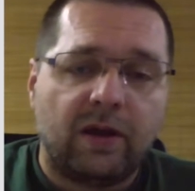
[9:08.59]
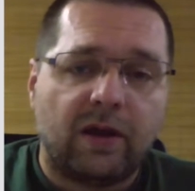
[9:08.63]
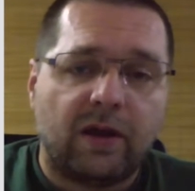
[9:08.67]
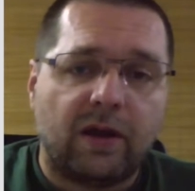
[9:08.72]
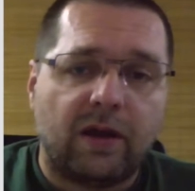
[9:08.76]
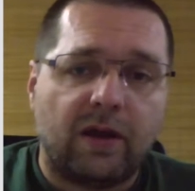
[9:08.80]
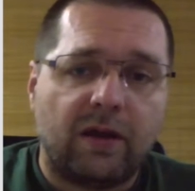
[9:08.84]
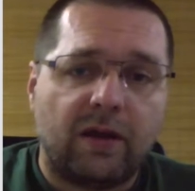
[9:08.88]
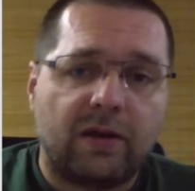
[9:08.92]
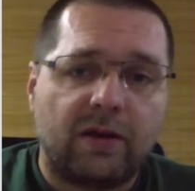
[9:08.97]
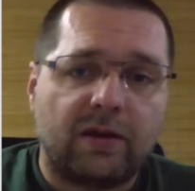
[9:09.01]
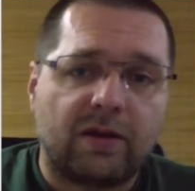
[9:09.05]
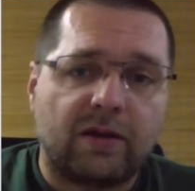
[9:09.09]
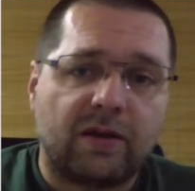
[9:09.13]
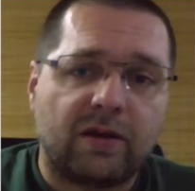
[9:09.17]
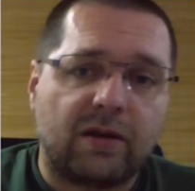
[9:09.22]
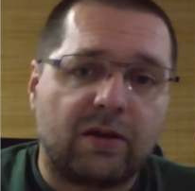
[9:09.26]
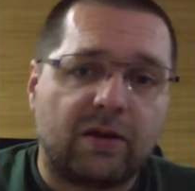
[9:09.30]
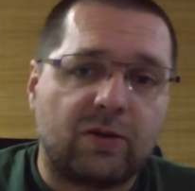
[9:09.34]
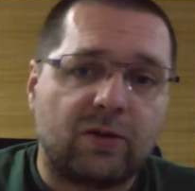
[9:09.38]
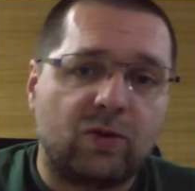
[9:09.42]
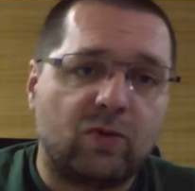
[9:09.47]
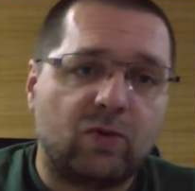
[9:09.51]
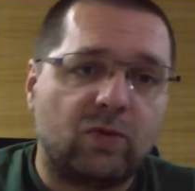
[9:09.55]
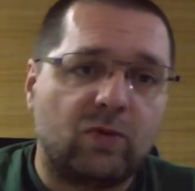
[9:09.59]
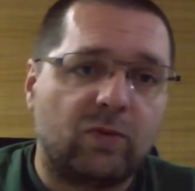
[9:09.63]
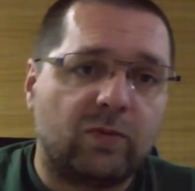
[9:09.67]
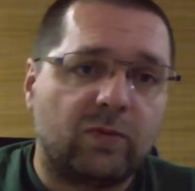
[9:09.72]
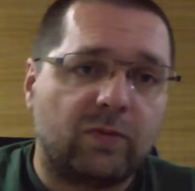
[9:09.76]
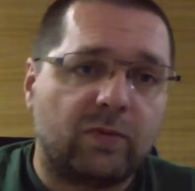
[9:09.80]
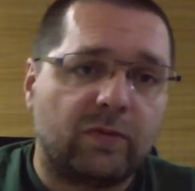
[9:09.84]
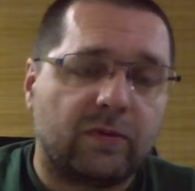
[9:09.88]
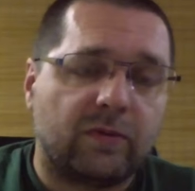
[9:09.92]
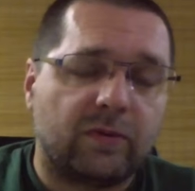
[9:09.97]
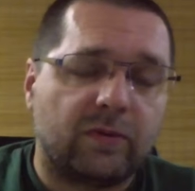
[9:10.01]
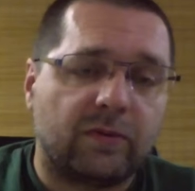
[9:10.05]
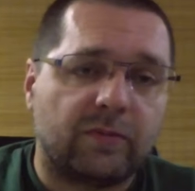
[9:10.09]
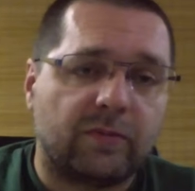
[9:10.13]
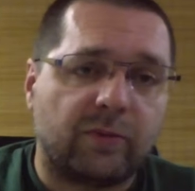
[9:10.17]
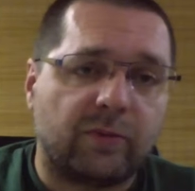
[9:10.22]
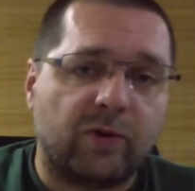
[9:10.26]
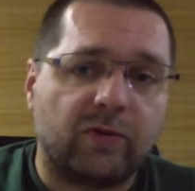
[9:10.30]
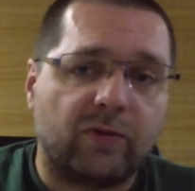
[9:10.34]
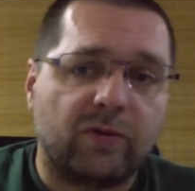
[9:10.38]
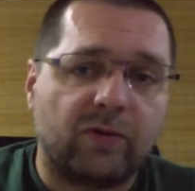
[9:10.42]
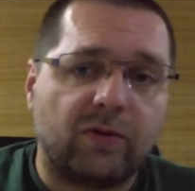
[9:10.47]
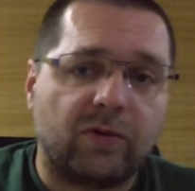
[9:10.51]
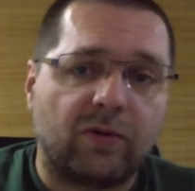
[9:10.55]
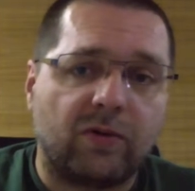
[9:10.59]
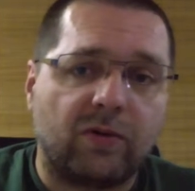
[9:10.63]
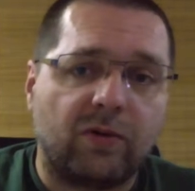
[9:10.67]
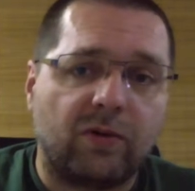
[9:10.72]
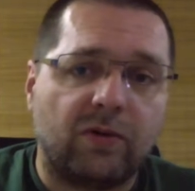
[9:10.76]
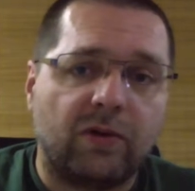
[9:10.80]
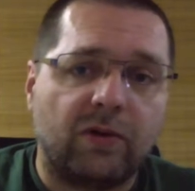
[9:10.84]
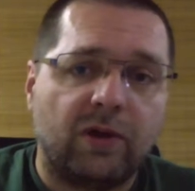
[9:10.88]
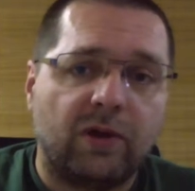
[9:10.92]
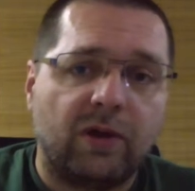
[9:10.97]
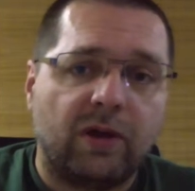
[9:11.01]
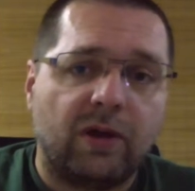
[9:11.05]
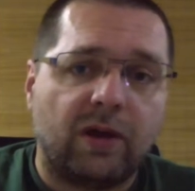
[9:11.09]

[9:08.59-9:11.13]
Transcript: and the new protocol